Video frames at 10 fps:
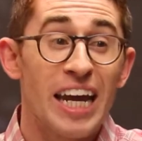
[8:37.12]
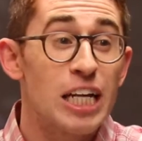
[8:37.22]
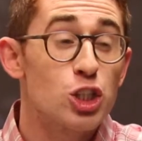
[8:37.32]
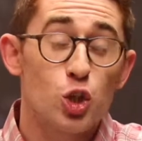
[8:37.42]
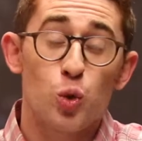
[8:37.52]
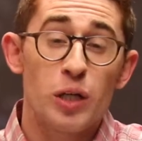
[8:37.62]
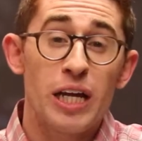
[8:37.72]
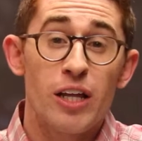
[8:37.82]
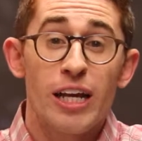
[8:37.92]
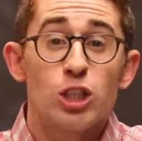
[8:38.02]
it
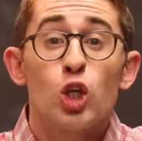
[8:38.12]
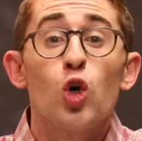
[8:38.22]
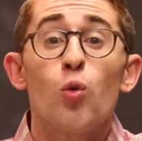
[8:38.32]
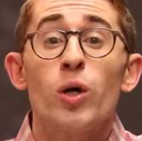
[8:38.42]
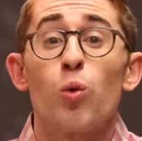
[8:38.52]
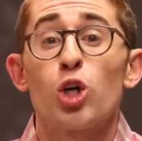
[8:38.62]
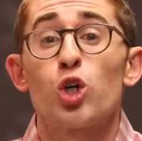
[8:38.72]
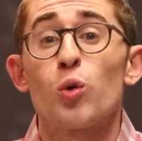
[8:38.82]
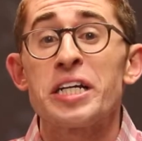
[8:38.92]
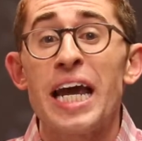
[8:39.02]
is who we were
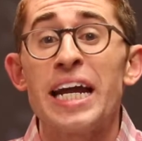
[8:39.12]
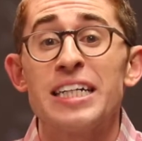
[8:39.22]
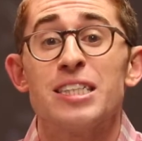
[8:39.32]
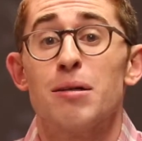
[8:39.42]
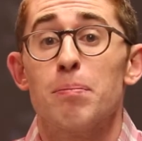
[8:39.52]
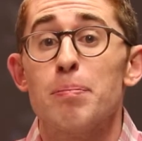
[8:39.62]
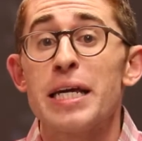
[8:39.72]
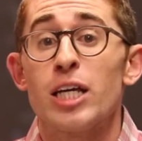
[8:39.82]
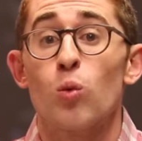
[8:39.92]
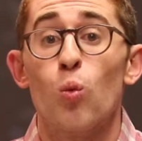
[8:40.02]
created to
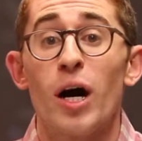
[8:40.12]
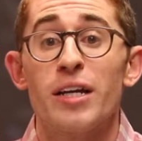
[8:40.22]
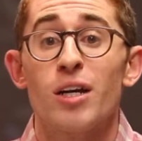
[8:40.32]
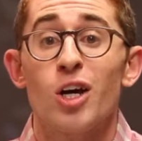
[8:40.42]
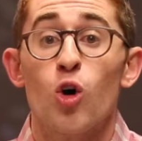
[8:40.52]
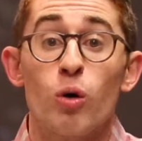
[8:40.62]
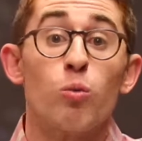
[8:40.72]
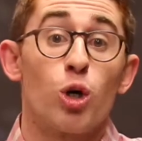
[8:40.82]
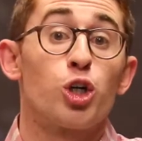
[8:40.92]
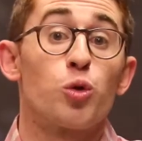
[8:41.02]
be and what we
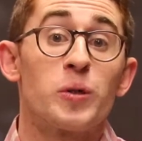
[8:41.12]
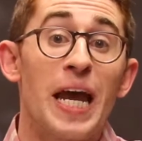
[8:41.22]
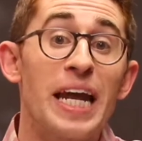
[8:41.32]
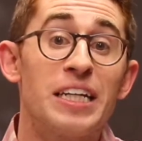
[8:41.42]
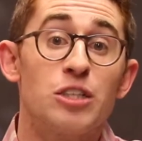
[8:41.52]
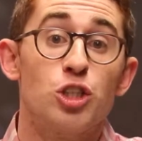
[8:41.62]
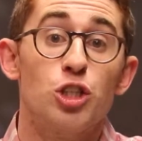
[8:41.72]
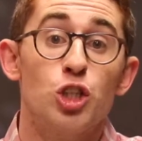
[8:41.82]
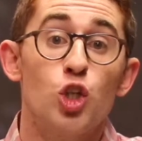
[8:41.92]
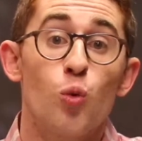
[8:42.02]
were created
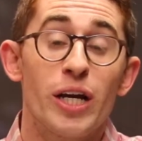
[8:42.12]
to do.